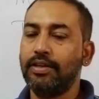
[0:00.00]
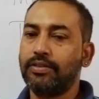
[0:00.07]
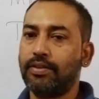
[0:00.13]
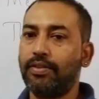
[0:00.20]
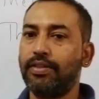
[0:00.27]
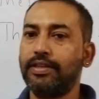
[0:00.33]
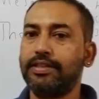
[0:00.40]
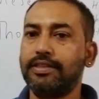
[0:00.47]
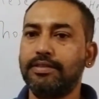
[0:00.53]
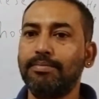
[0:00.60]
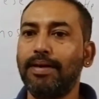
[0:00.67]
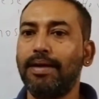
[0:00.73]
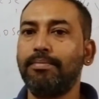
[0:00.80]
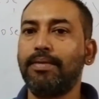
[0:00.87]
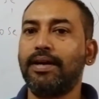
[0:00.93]
So this is
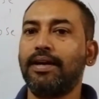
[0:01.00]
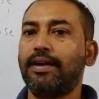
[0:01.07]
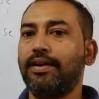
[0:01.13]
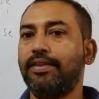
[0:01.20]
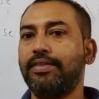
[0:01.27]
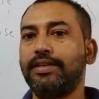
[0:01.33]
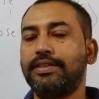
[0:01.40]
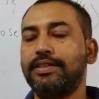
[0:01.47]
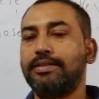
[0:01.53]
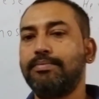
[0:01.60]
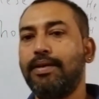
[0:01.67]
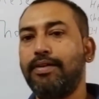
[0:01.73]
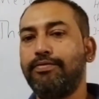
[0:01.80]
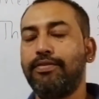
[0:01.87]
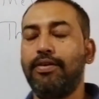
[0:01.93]
my marker, this is
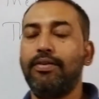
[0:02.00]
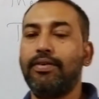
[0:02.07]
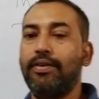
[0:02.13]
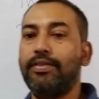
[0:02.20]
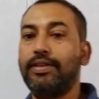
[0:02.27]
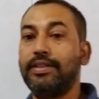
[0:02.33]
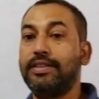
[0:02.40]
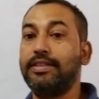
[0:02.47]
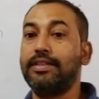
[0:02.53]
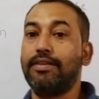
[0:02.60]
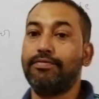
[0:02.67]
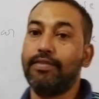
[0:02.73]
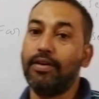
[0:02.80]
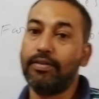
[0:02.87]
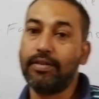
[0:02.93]
my phone, or this is
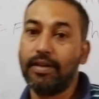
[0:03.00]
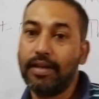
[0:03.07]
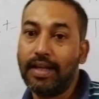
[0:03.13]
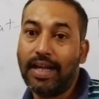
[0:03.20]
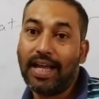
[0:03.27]
a phone.